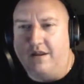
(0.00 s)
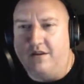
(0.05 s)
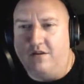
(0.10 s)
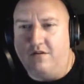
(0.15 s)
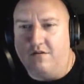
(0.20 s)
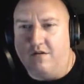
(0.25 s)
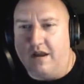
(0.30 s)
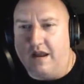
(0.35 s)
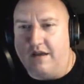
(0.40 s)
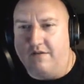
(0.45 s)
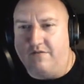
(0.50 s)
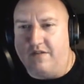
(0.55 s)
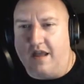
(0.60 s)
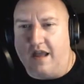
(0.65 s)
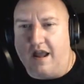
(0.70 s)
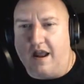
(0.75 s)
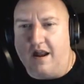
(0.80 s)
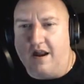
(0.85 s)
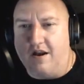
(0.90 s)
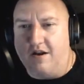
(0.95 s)
You have the
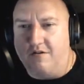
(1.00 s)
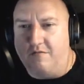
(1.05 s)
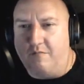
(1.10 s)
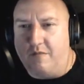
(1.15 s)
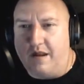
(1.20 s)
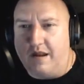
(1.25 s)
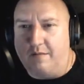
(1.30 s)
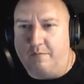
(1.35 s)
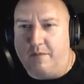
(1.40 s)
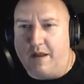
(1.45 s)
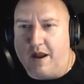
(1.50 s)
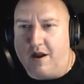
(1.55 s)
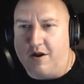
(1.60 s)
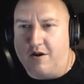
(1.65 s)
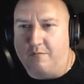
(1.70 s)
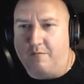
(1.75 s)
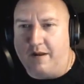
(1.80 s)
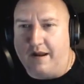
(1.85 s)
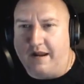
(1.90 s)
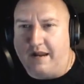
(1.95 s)
Iron Man
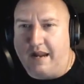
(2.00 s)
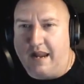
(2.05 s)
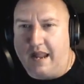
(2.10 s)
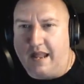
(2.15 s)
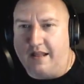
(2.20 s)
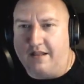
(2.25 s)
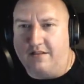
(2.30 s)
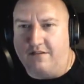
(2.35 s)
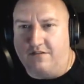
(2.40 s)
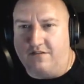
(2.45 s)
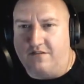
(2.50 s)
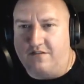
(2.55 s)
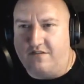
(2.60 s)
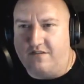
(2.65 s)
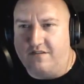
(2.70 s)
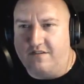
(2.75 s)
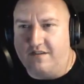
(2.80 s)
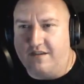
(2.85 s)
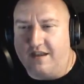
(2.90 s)
powered by kittens."